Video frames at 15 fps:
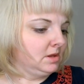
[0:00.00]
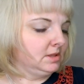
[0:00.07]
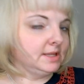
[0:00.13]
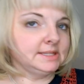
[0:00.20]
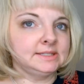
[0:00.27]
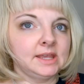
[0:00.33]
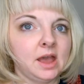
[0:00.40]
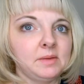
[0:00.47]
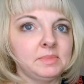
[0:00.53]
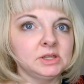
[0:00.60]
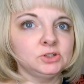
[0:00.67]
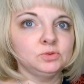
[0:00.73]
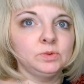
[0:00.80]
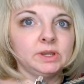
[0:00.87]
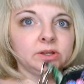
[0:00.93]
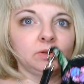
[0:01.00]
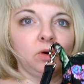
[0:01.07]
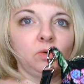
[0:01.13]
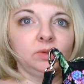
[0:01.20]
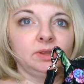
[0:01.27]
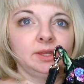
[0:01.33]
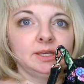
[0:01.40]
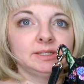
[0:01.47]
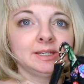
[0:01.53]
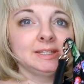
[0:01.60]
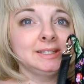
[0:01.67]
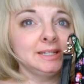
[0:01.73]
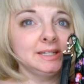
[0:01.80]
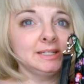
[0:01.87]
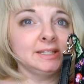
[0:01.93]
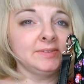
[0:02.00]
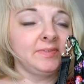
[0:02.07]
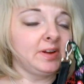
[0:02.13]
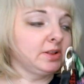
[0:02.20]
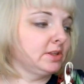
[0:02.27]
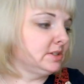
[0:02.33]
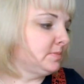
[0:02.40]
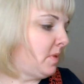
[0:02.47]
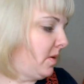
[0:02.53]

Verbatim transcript: Let's see how much we can hold in this, because it is a fairly small